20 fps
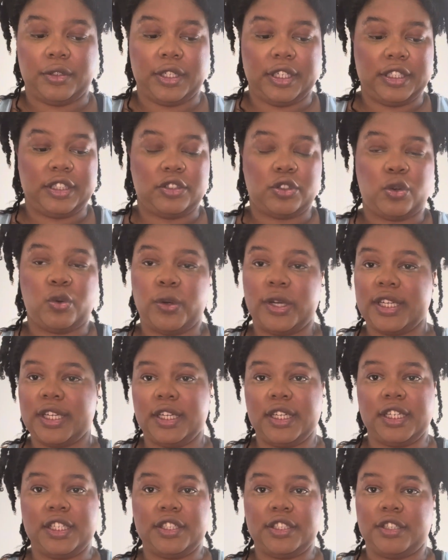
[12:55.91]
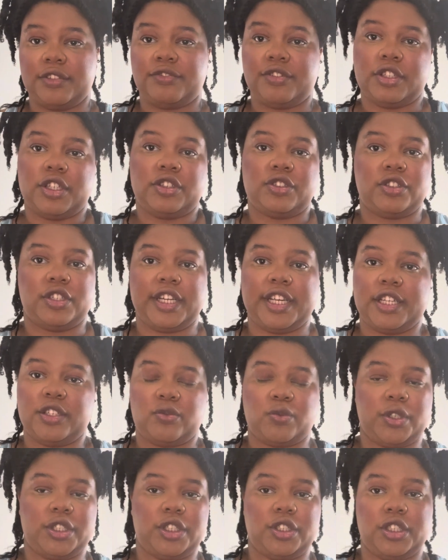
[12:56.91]
It's quick and easy for those days
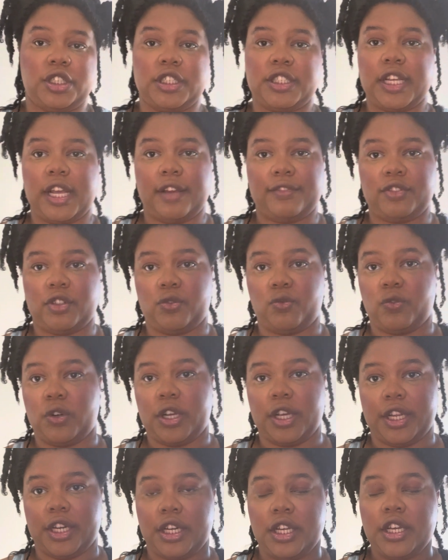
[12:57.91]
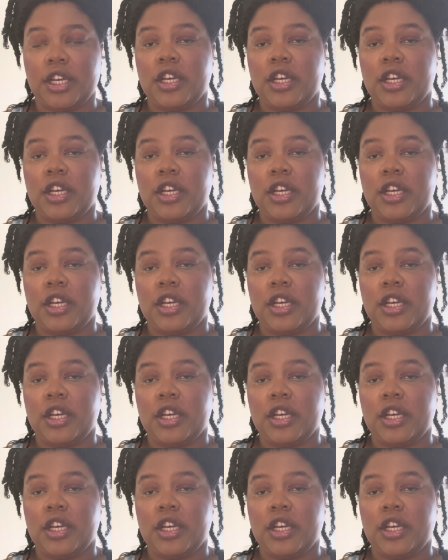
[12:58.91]
where you just have to run.